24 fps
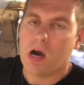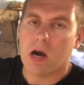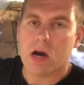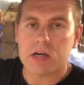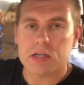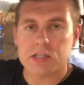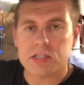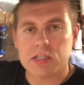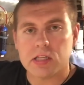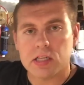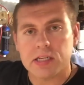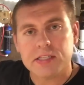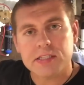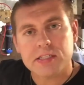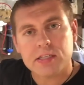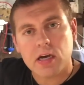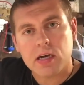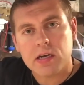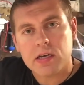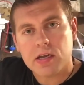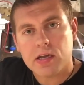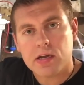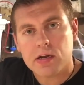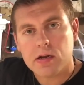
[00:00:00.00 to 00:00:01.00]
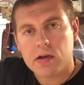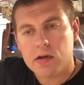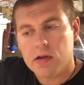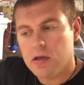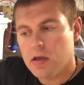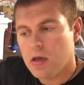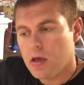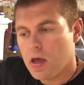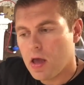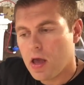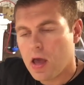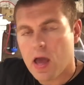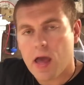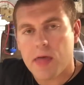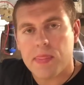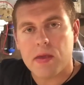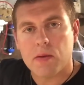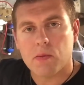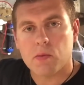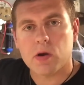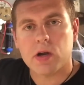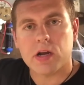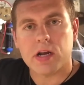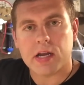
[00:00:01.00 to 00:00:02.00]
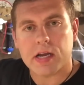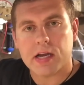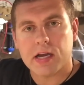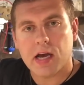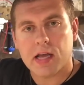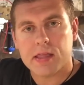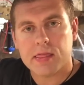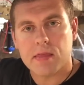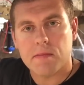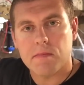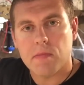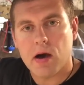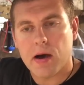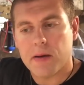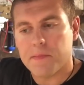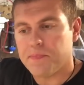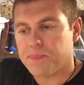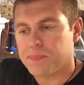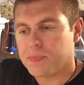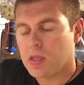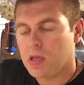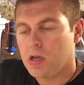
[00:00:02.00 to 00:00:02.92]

our slits on here, and then we're gonna cut them up.